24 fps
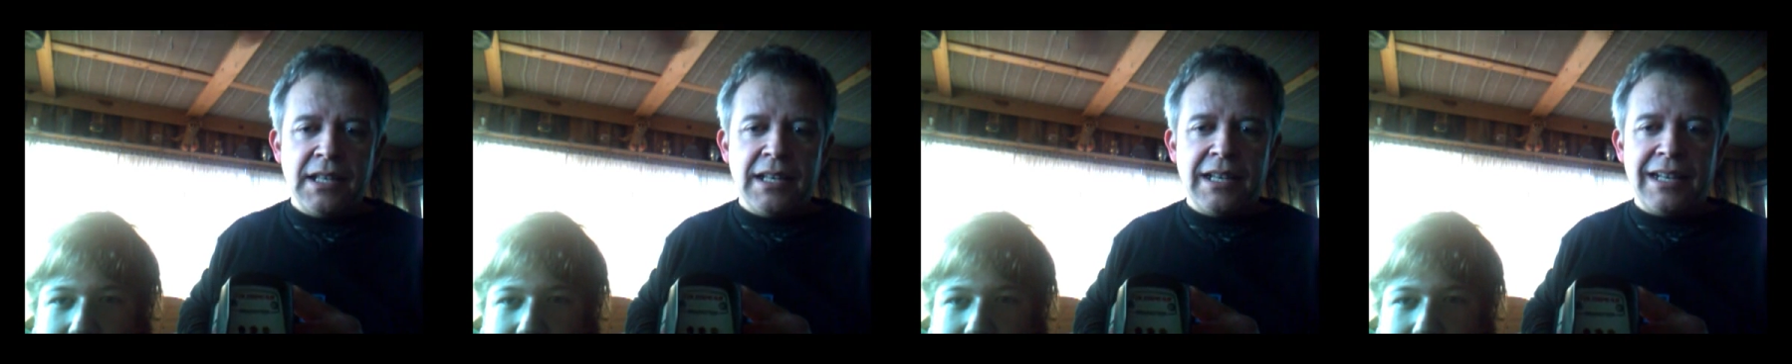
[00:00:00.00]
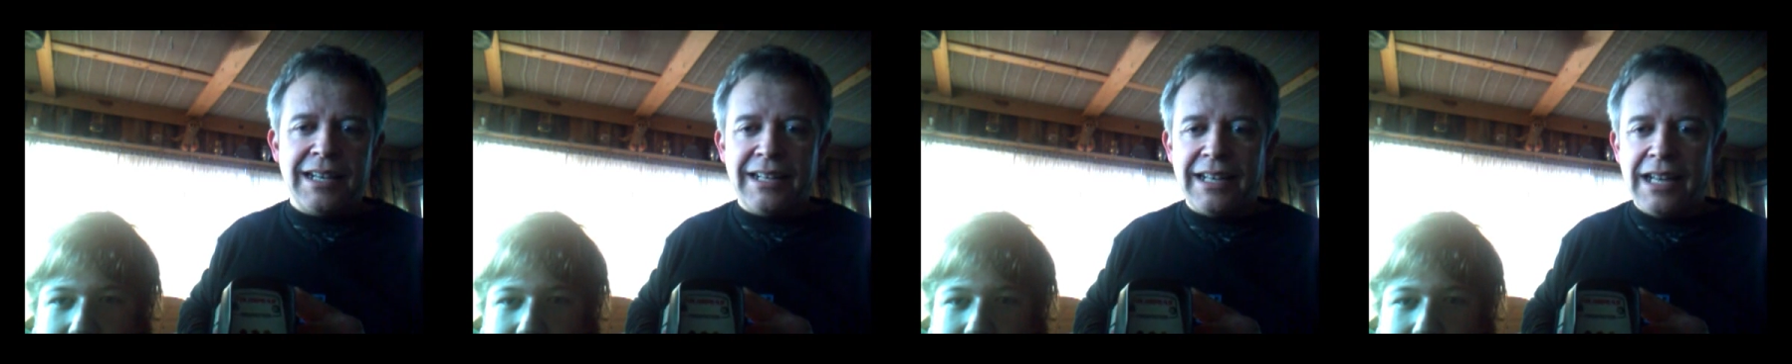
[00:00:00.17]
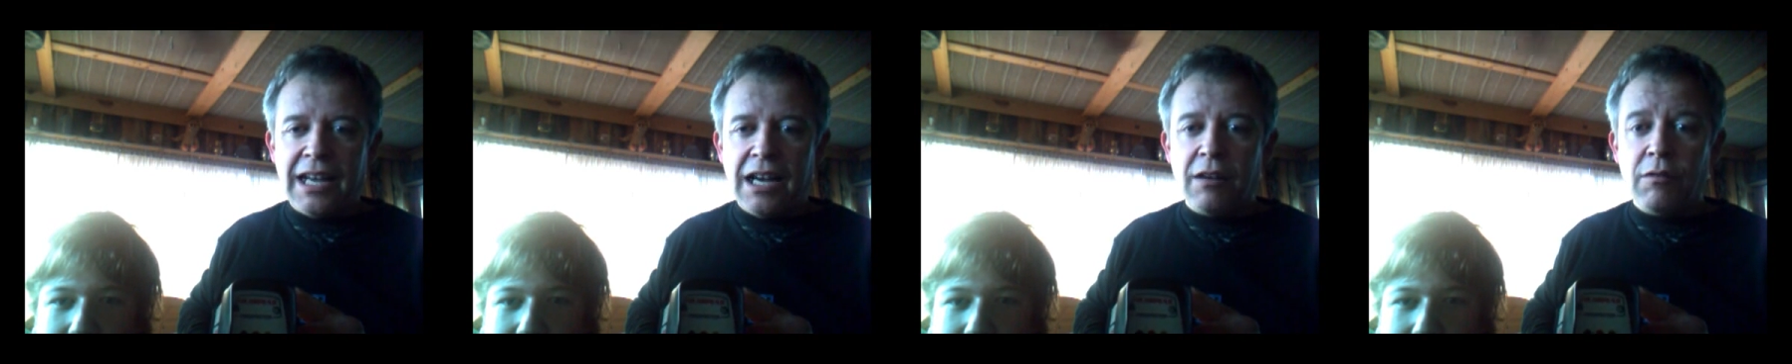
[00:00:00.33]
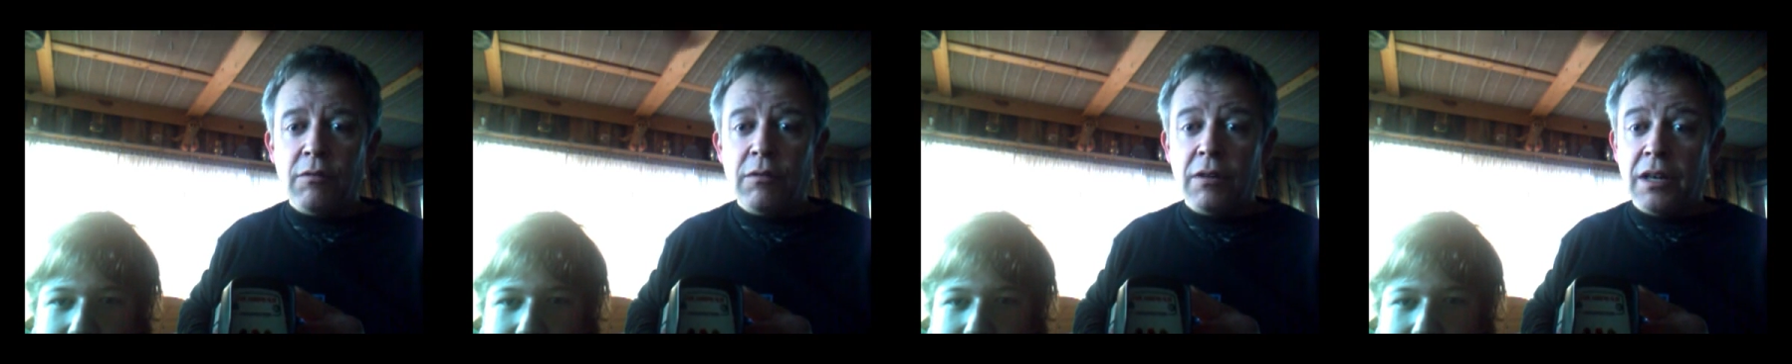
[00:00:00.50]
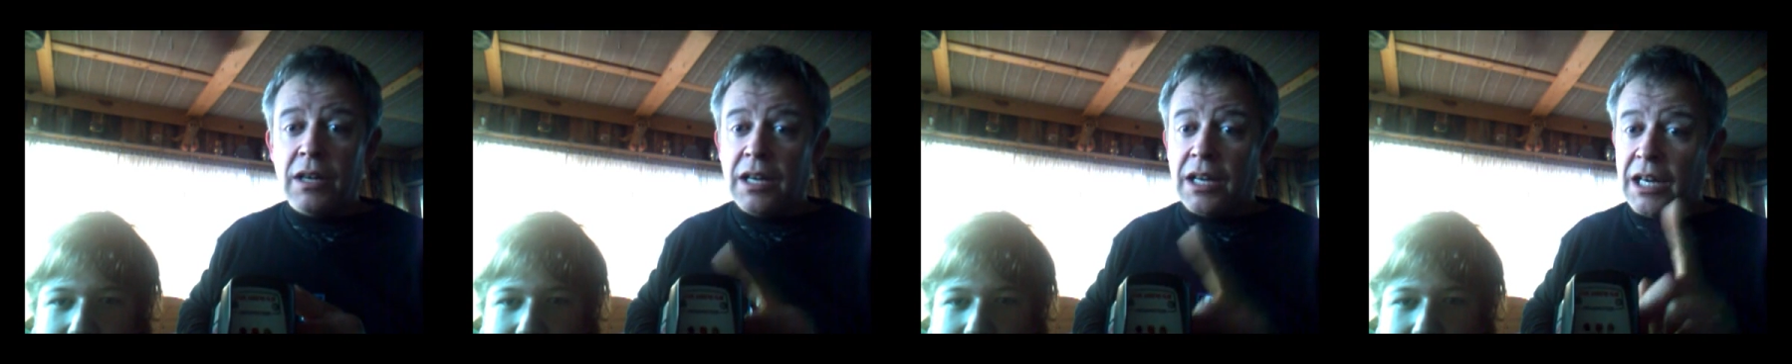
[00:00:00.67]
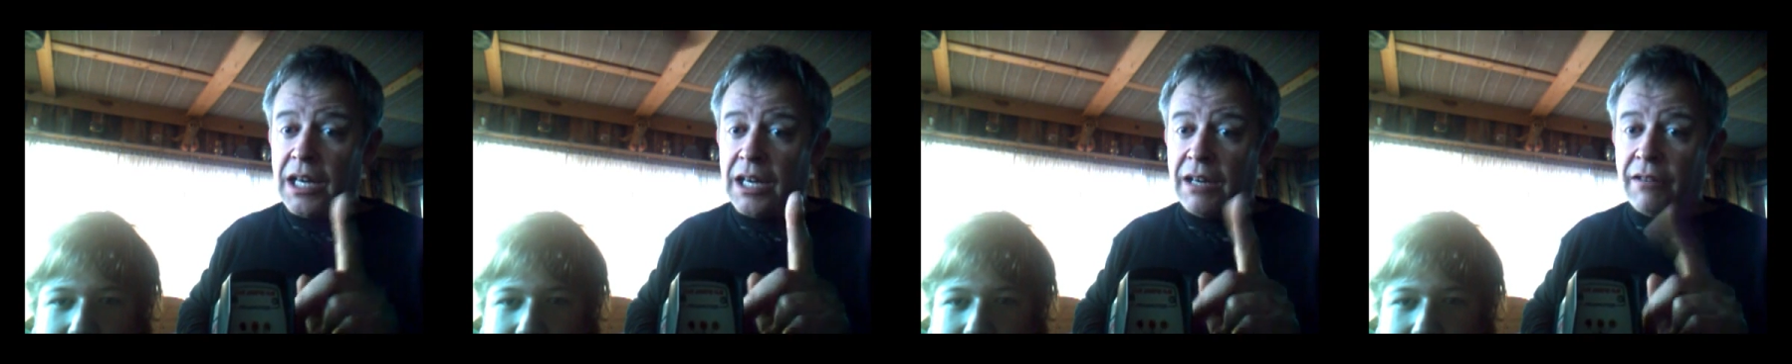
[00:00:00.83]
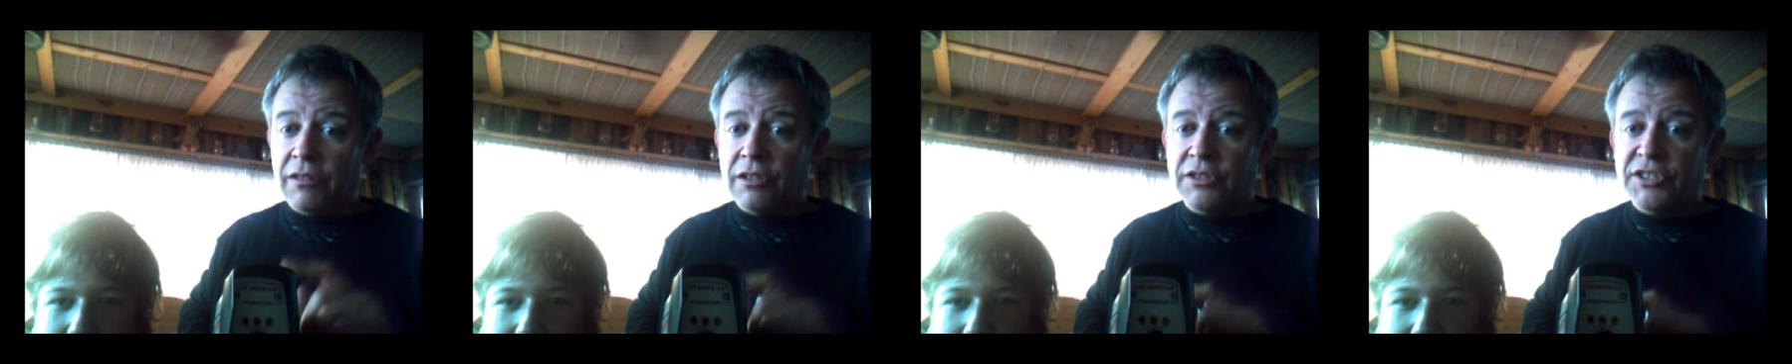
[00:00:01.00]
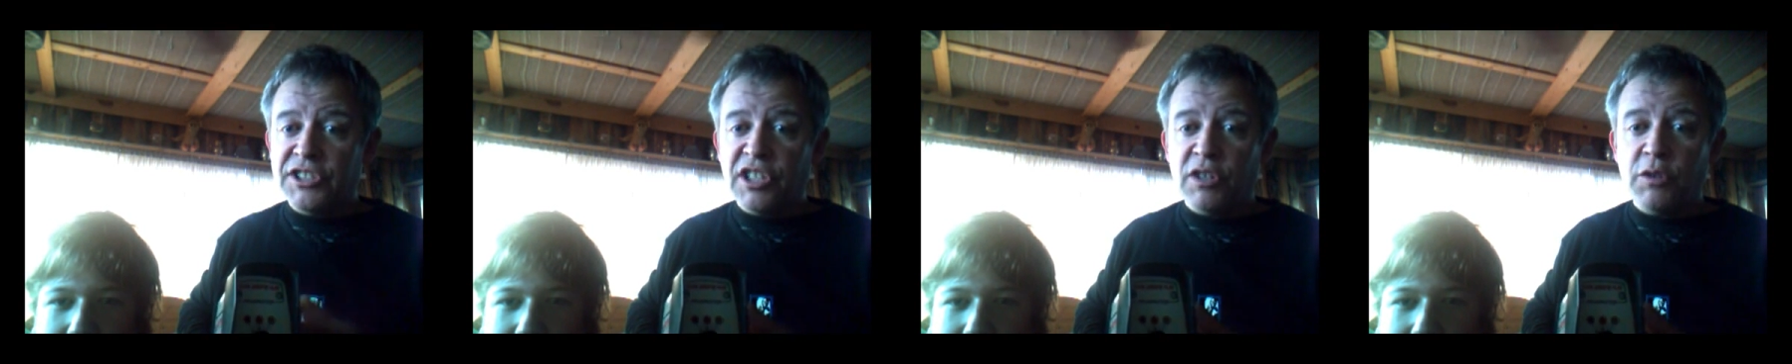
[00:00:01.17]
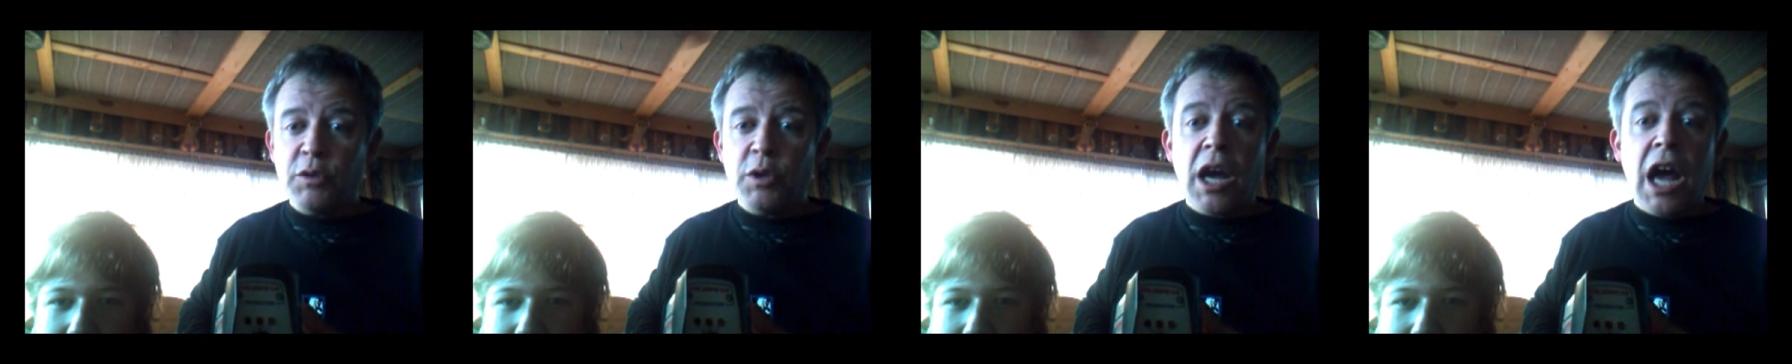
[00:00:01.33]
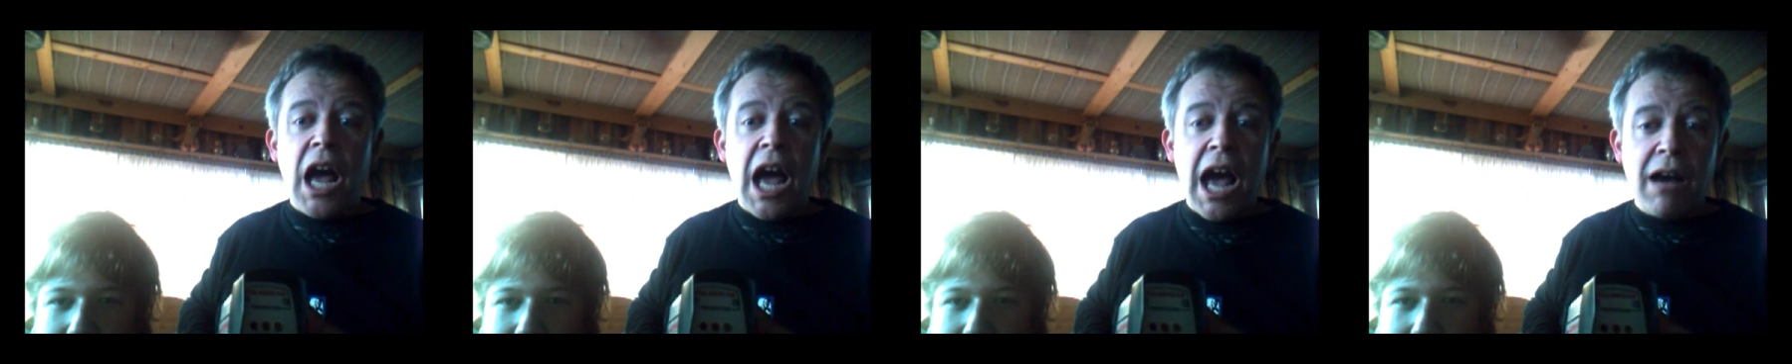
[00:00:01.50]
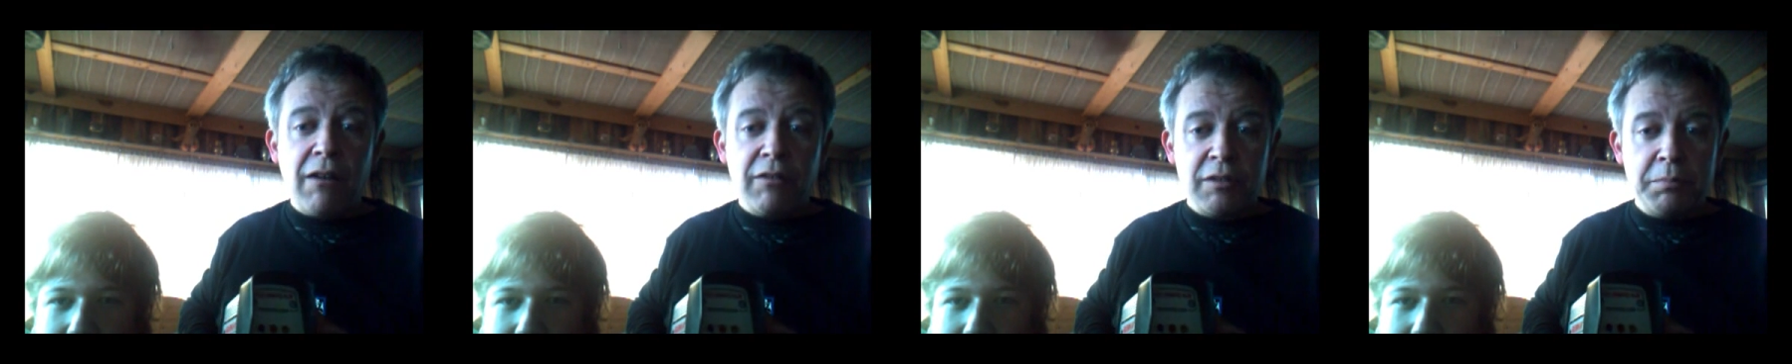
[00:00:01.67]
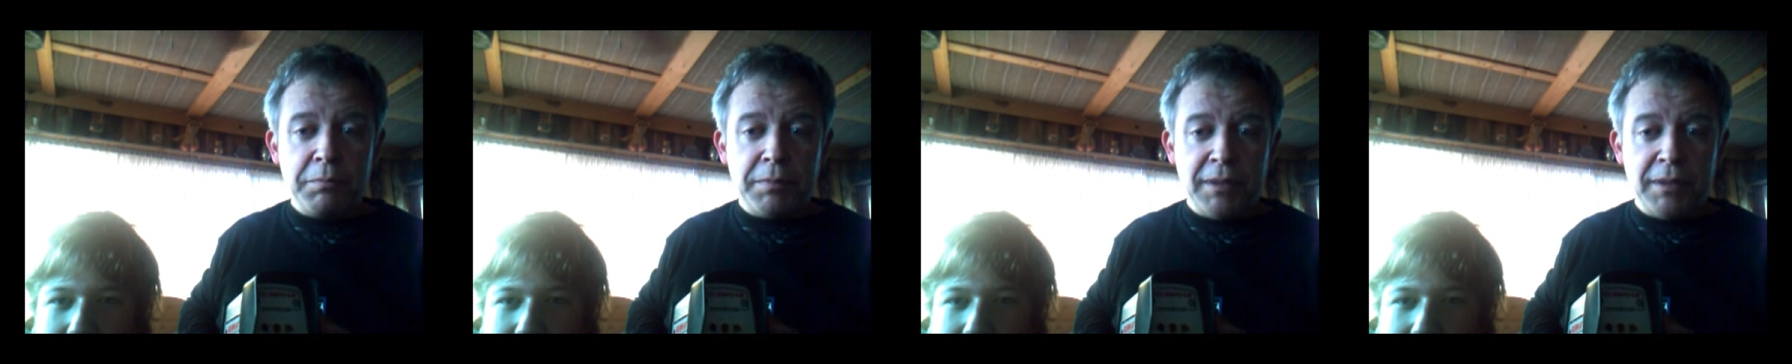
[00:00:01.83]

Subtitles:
And now I will show you how it